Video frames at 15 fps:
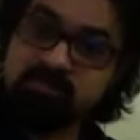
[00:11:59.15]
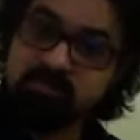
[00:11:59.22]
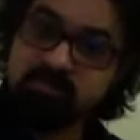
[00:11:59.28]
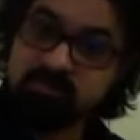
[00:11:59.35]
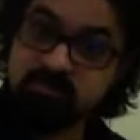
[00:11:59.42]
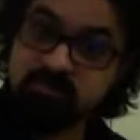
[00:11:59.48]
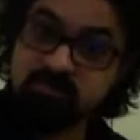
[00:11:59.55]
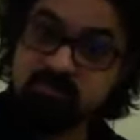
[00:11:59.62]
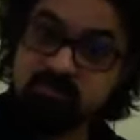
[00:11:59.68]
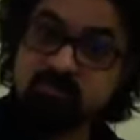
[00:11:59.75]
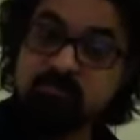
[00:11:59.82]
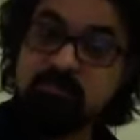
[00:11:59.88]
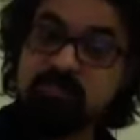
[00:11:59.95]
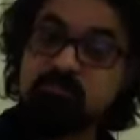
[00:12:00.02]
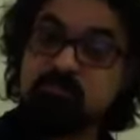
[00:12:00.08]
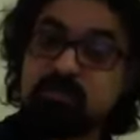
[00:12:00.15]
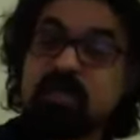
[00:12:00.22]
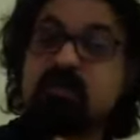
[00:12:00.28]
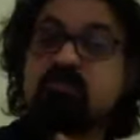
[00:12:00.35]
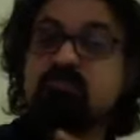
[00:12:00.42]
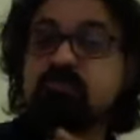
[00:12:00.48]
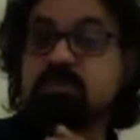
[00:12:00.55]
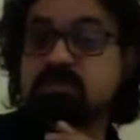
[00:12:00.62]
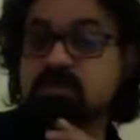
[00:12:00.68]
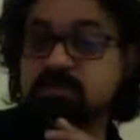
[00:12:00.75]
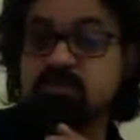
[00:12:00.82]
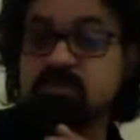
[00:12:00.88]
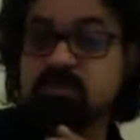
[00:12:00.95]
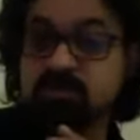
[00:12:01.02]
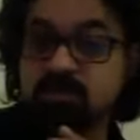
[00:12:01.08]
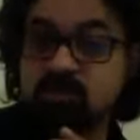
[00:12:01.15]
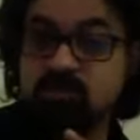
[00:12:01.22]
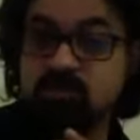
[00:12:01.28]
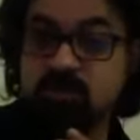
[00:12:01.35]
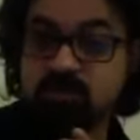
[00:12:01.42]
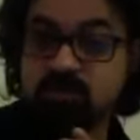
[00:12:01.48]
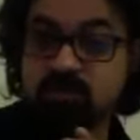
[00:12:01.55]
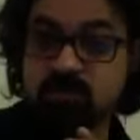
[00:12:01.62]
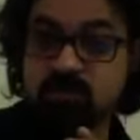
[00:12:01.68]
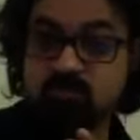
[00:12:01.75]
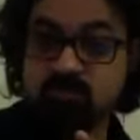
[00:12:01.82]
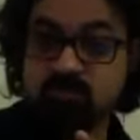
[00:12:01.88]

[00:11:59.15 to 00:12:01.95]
certain traumas without necessarily knowing what